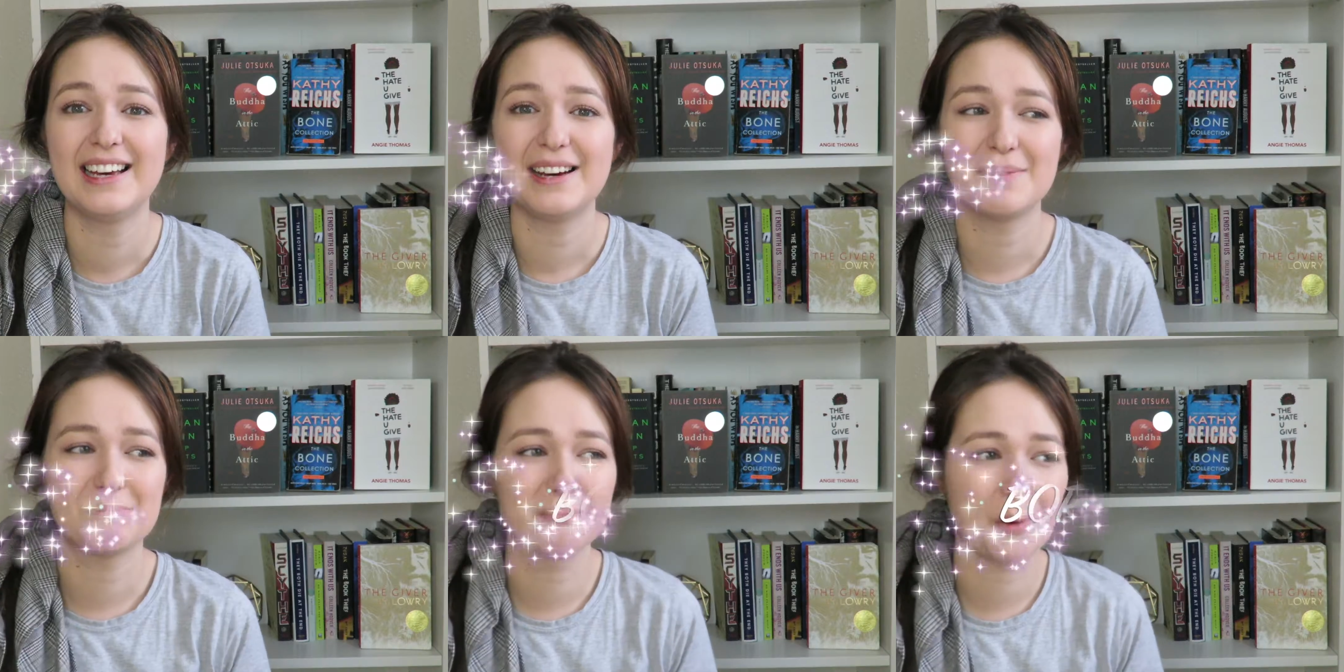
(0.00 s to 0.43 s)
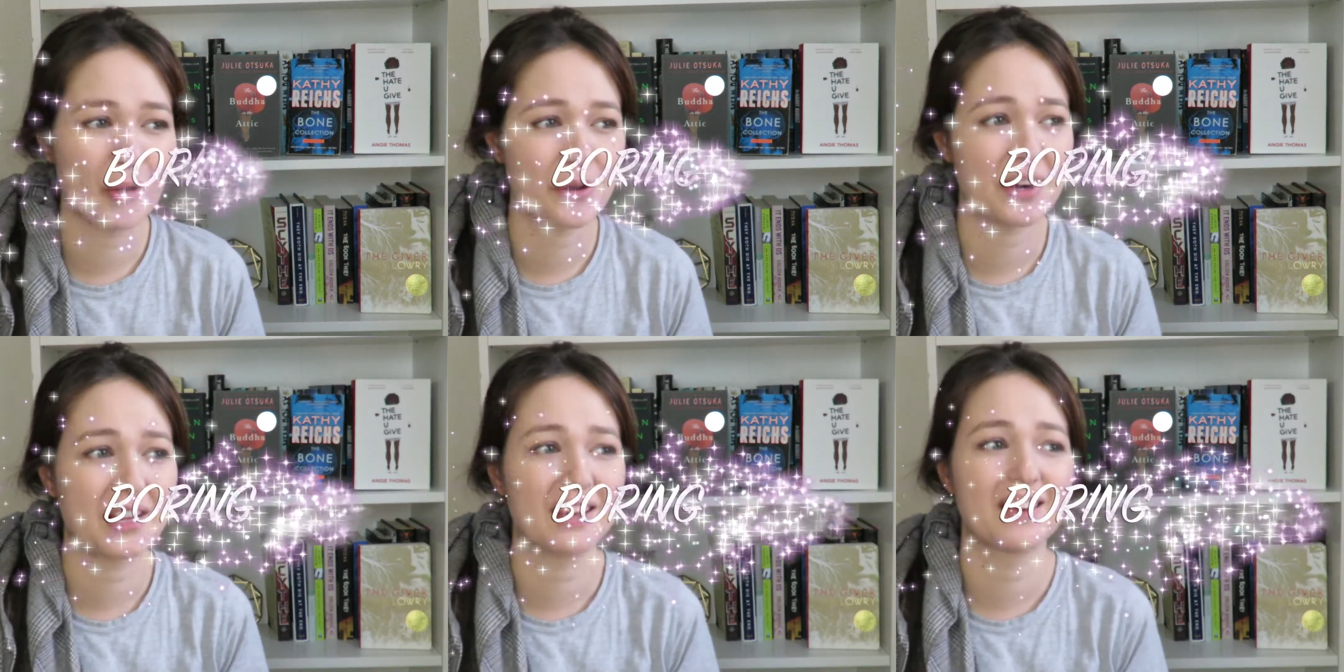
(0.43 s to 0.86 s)
and
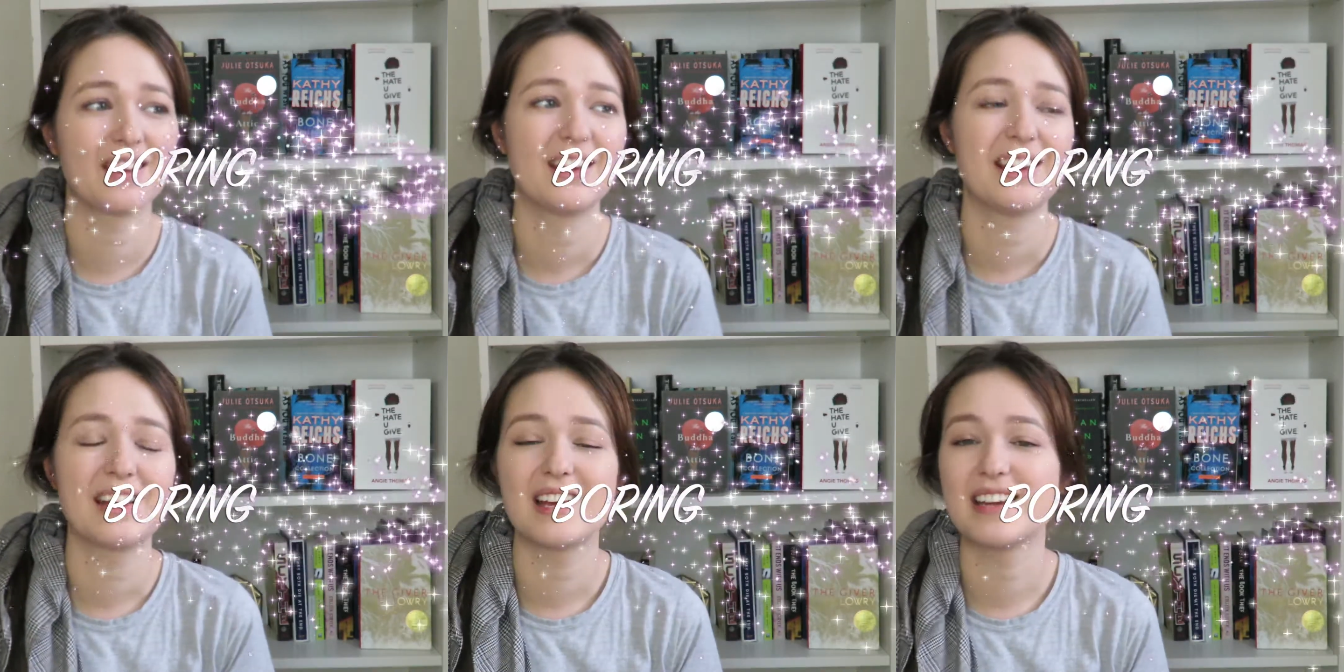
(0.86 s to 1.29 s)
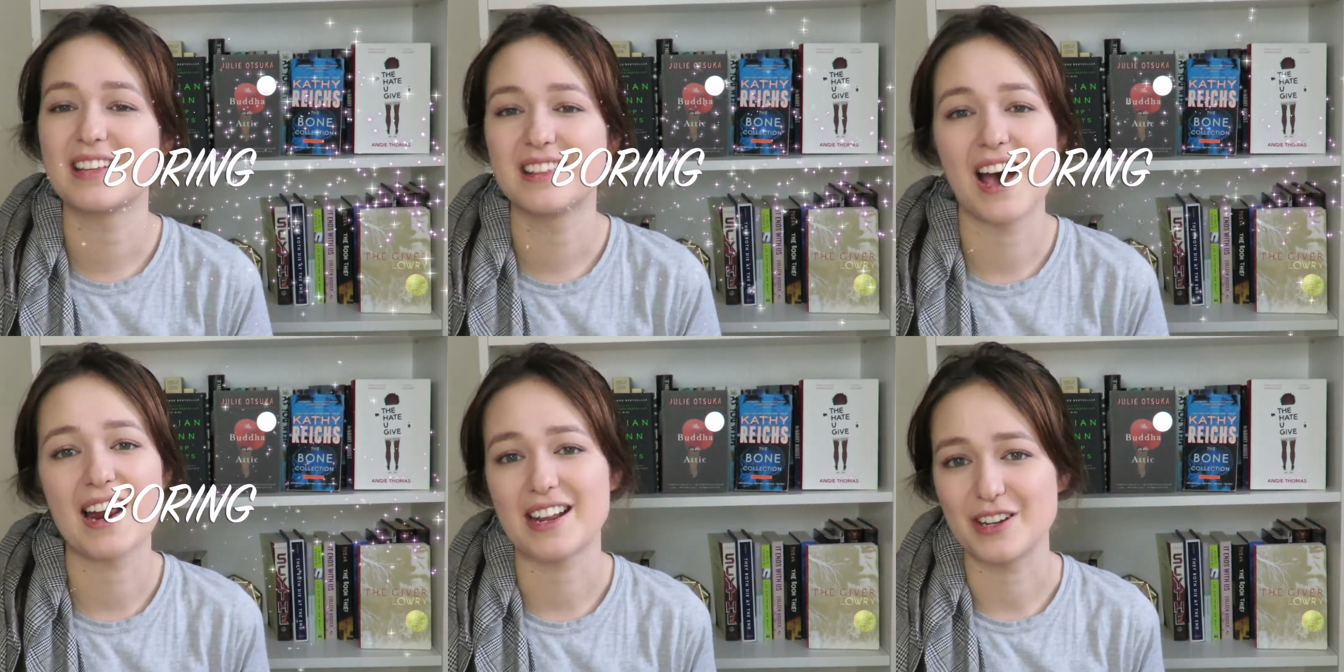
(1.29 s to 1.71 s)
boring and
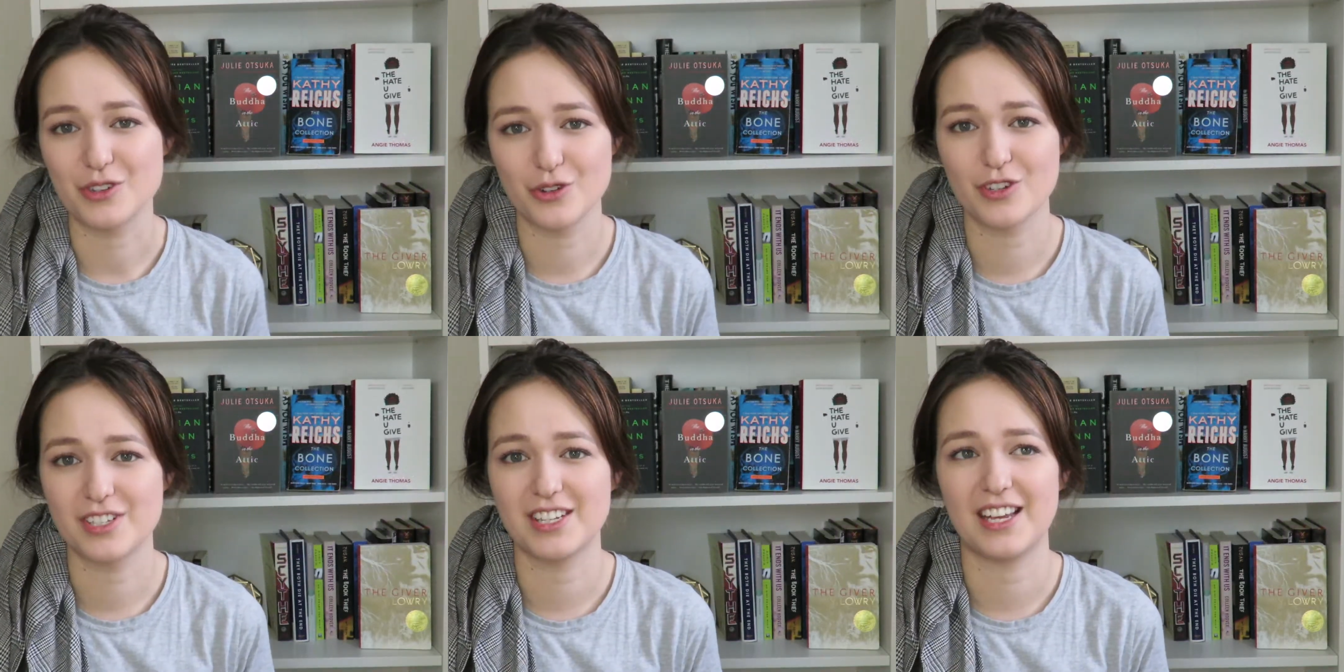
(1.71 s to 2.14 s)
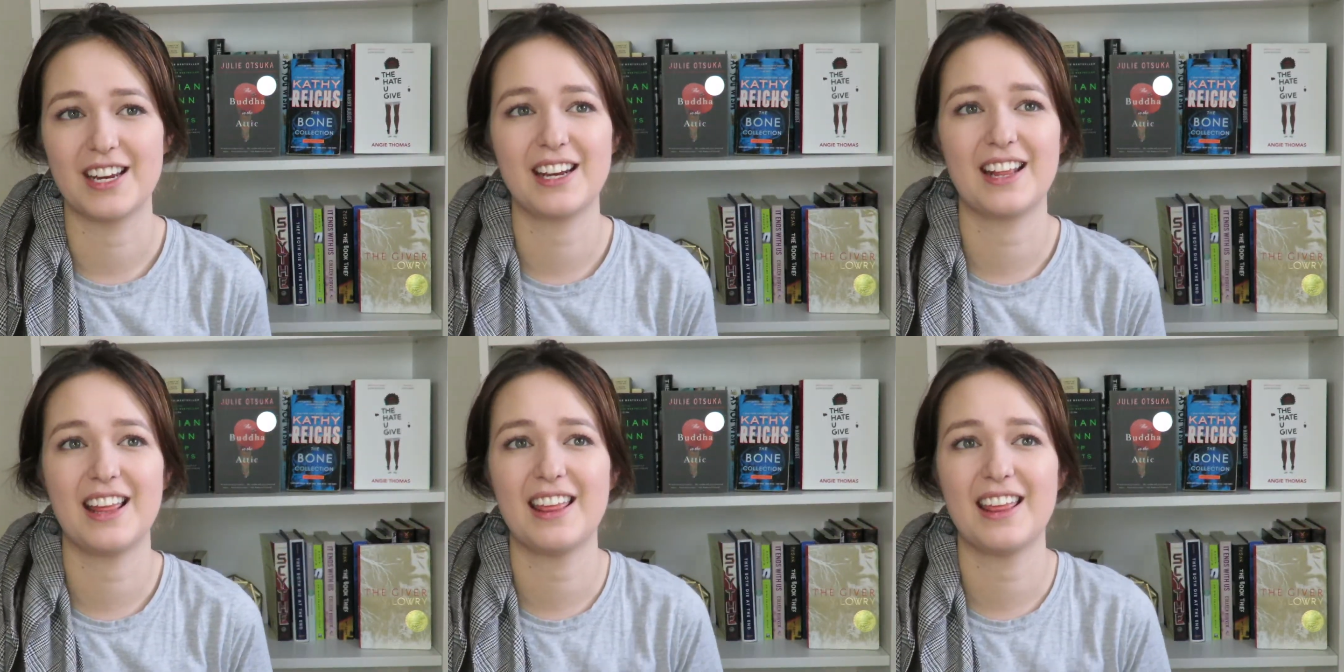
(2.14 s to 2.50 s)
not interested,